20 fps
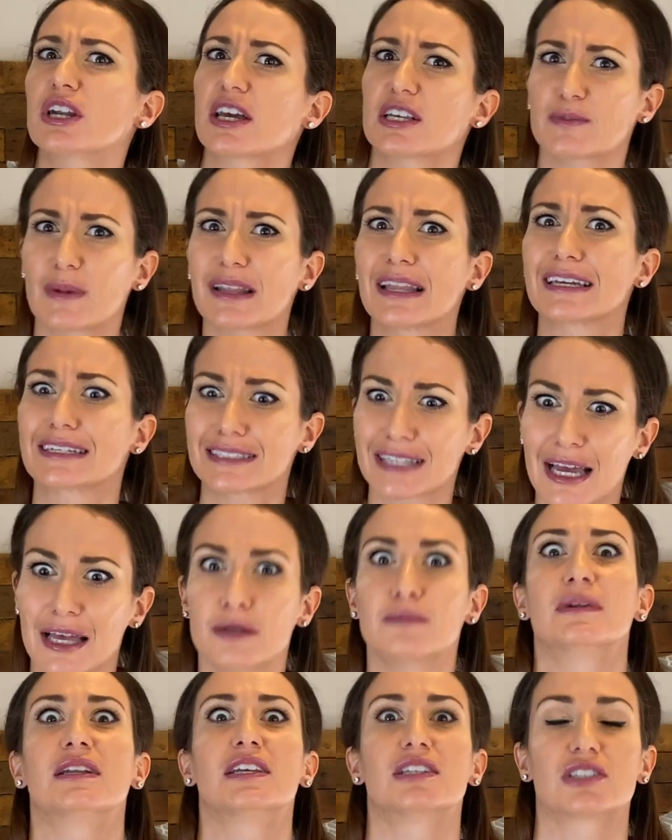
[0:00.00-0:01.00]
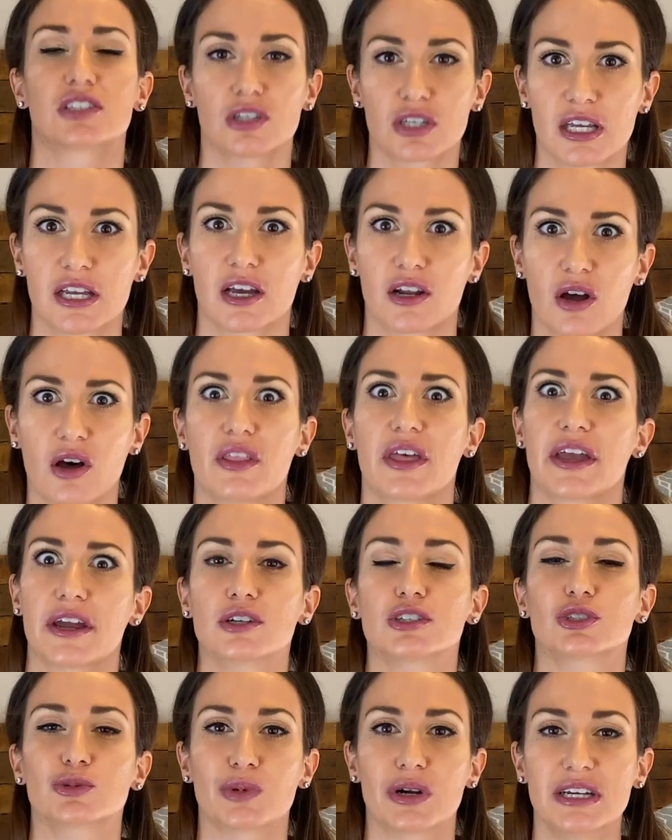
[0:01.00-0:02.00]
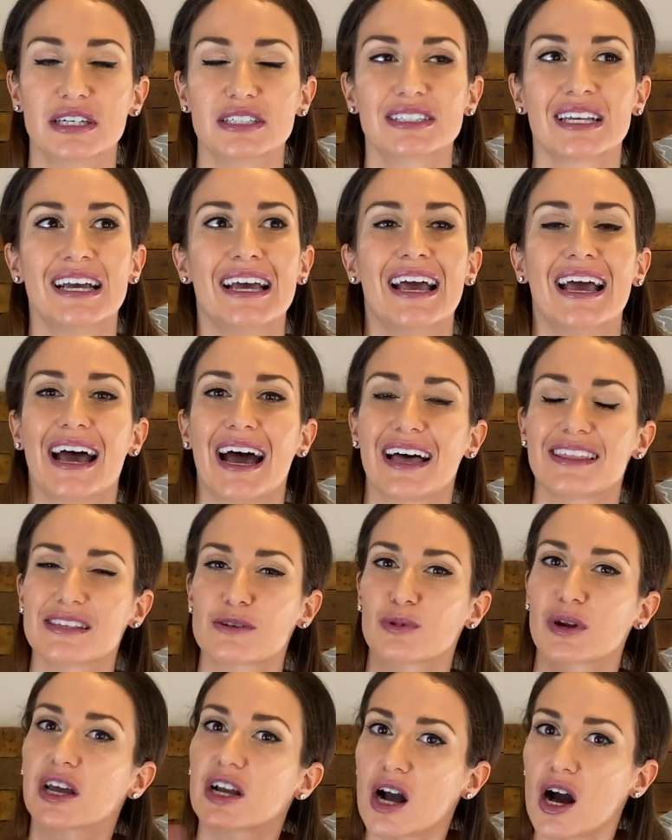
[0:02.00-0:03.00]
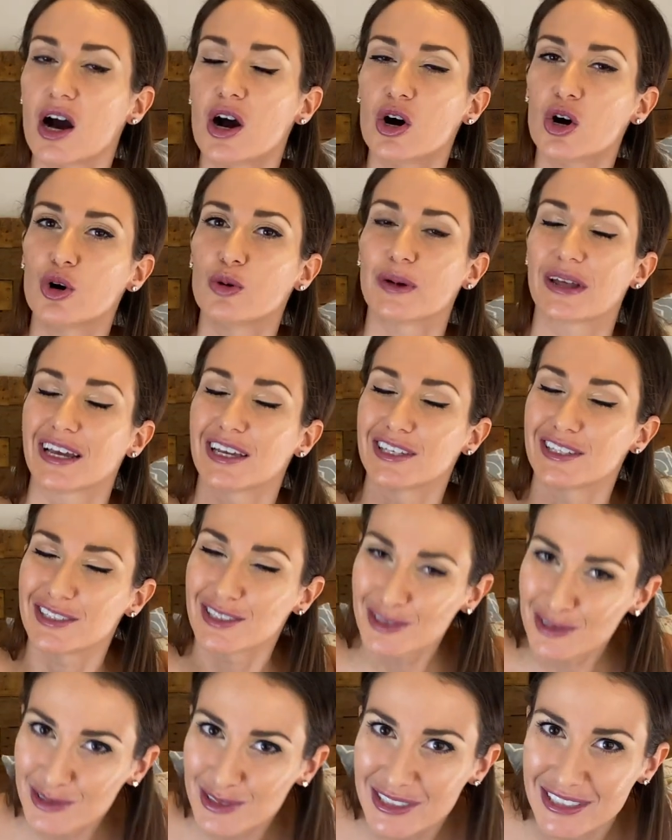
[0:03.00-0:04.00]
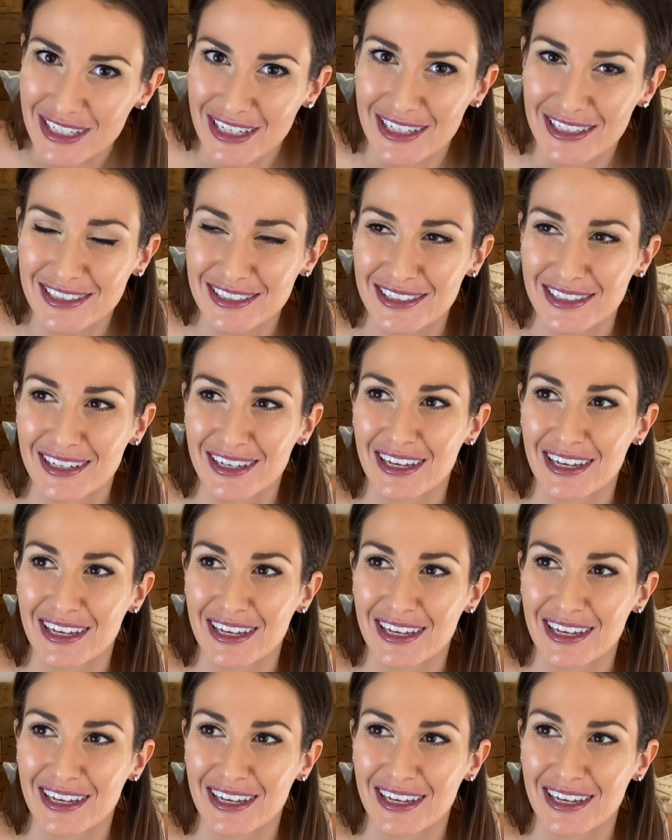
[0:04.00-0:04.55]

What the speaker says: I spent like 10 minutes looking at all the hairsprays. And then when I got home and I used it,